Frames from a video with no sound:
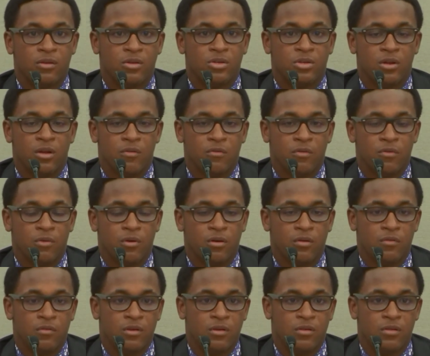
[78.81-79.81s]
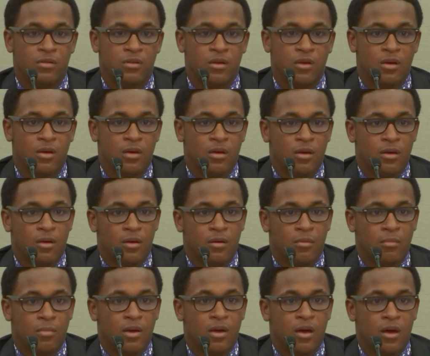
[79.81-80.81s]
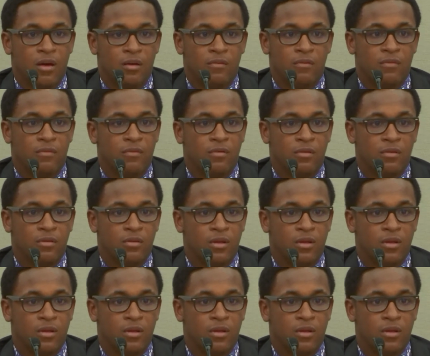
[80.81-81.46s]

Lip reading: Each and every one of us may have